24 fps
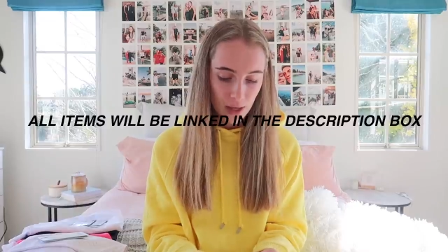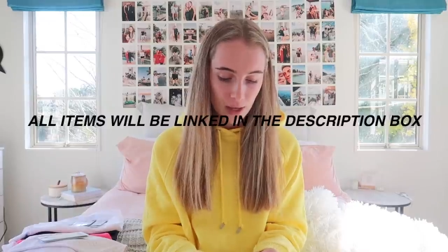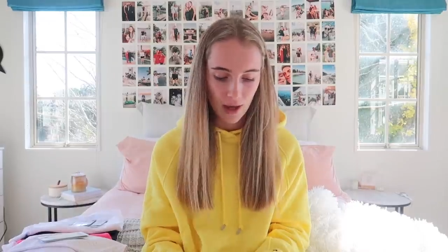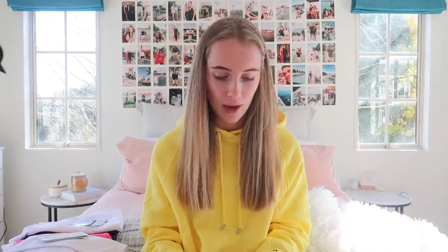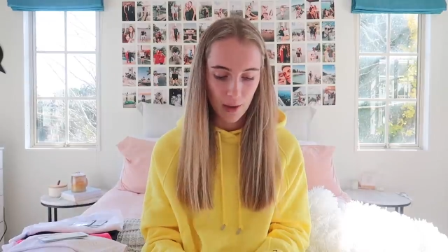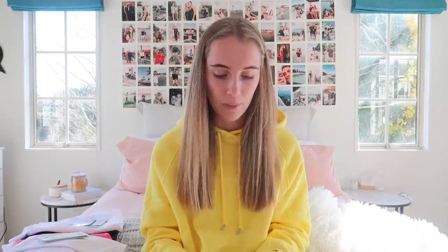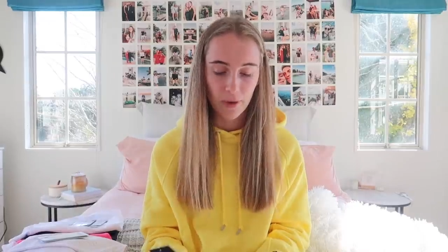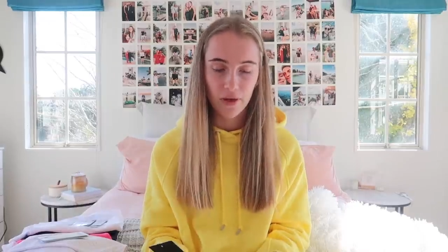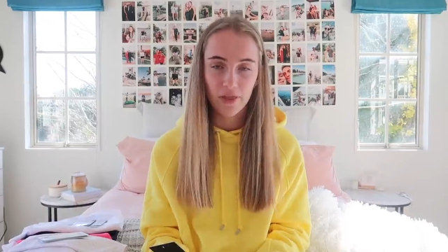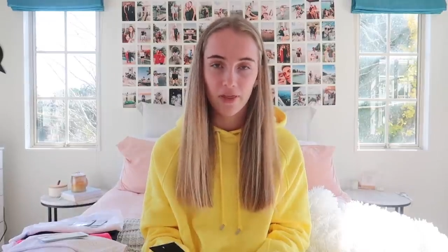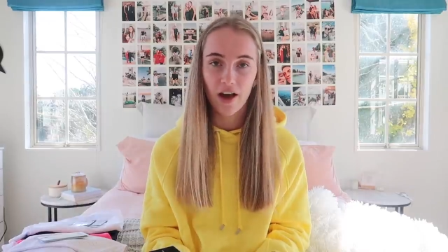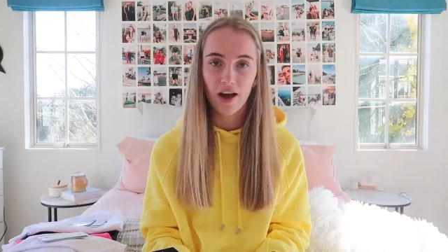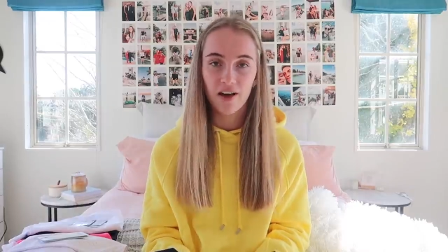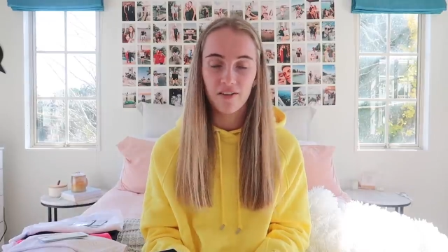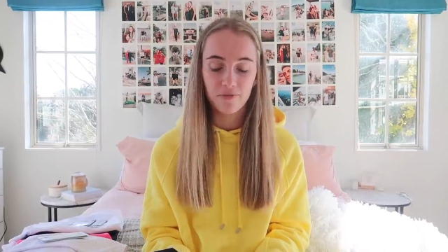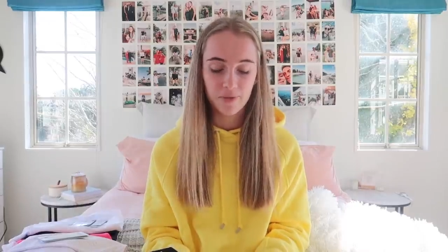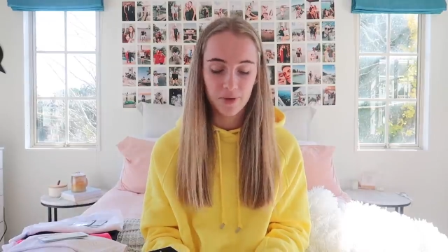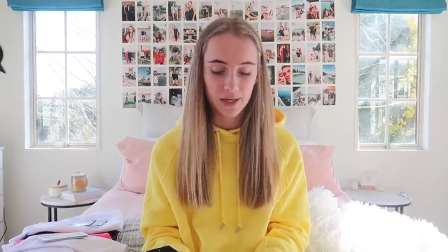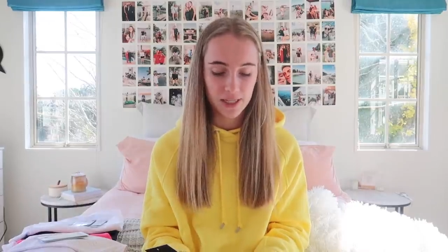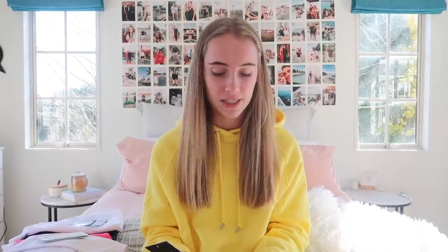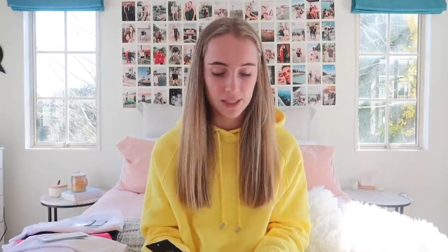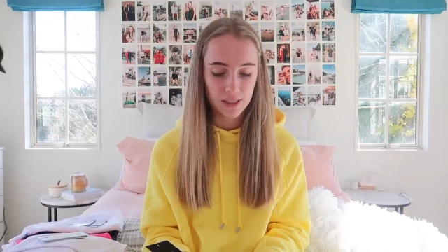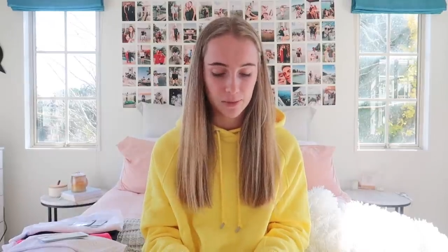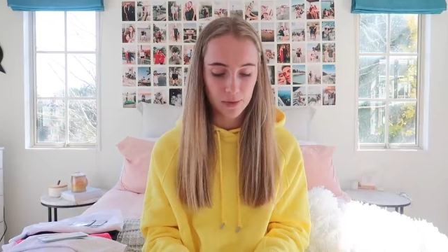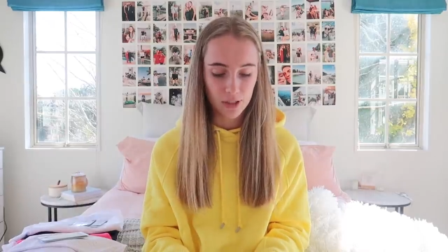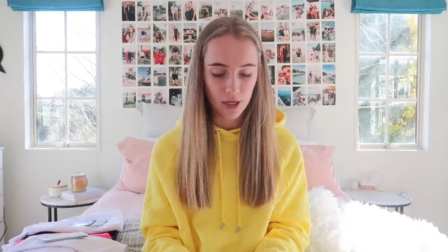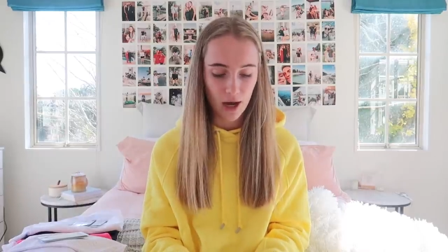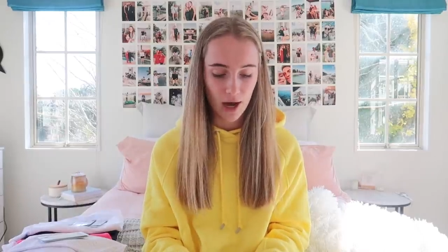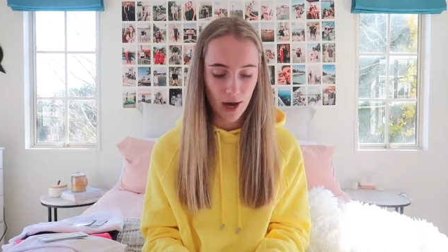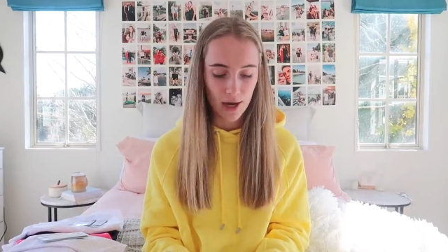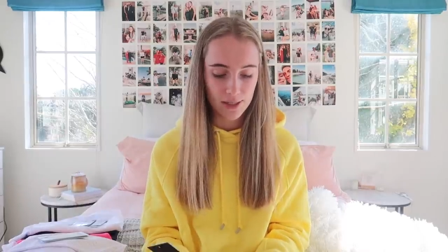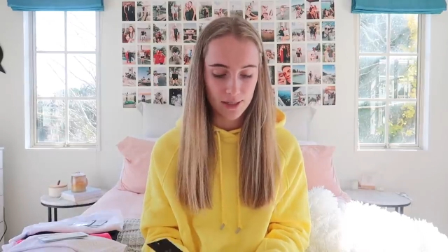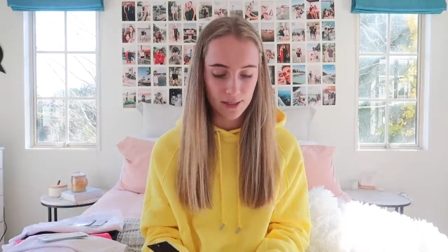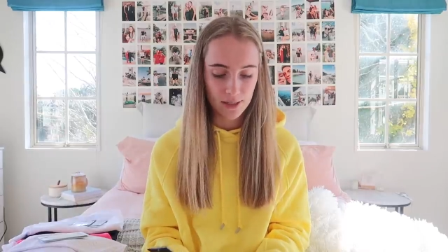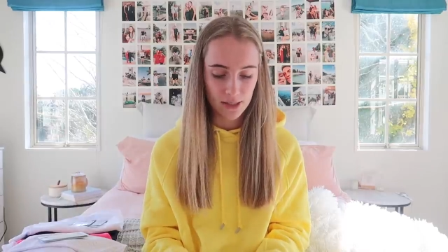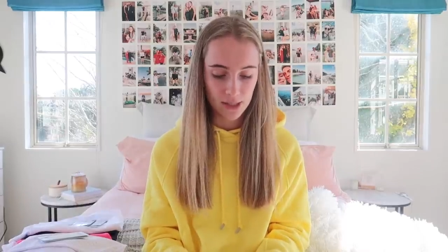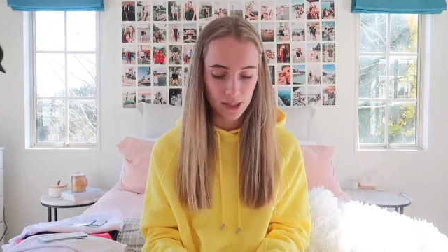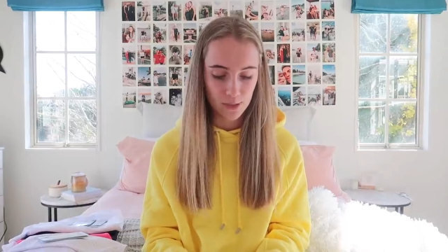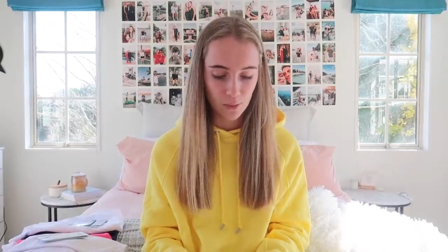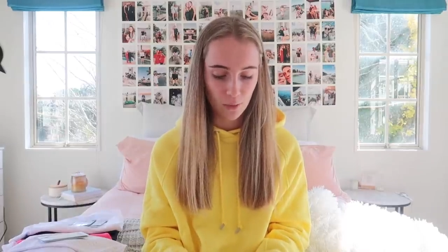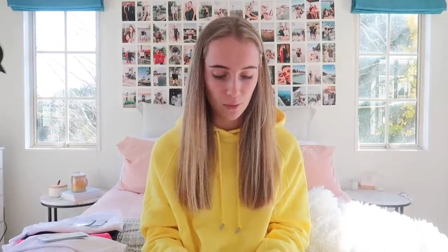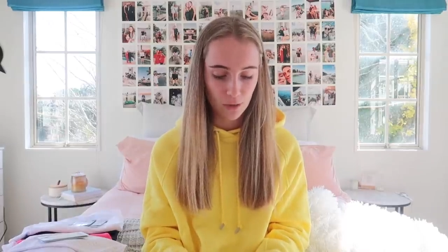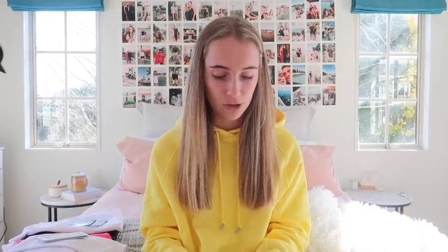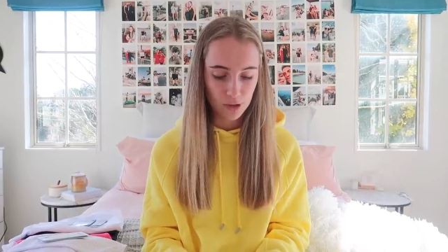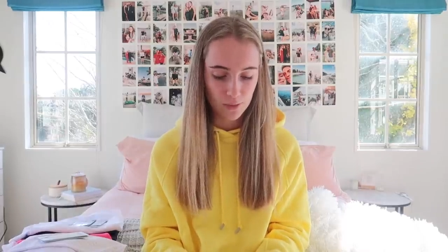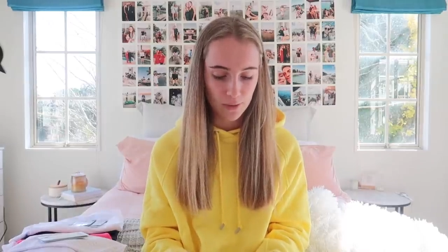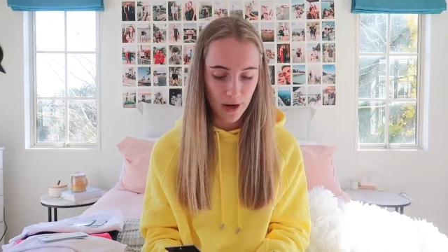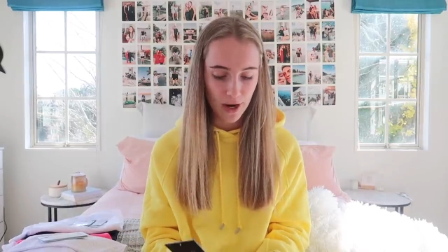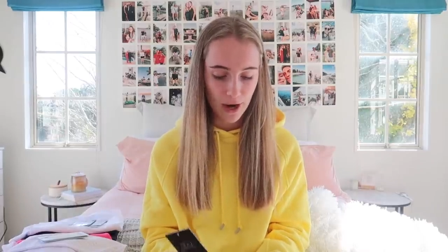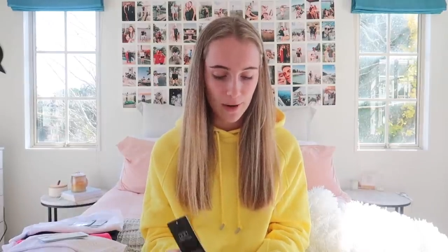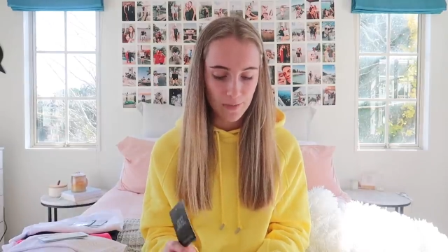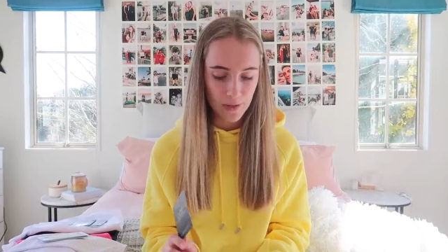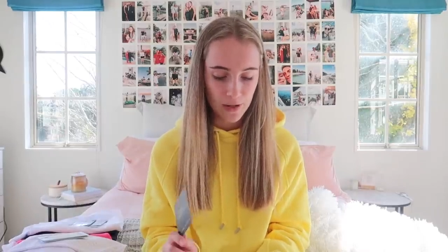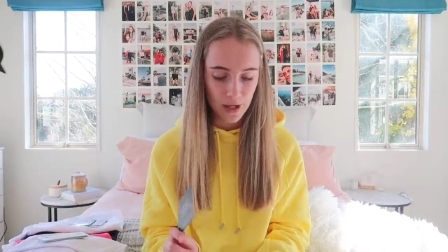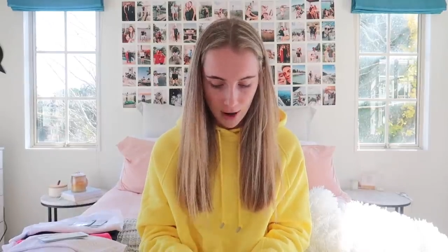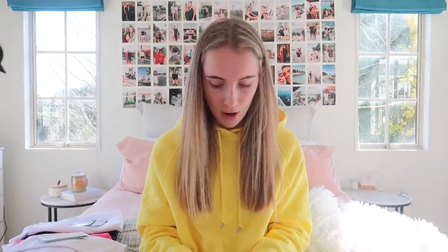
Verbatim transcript: And with it, I've paired some tights and a sports bra.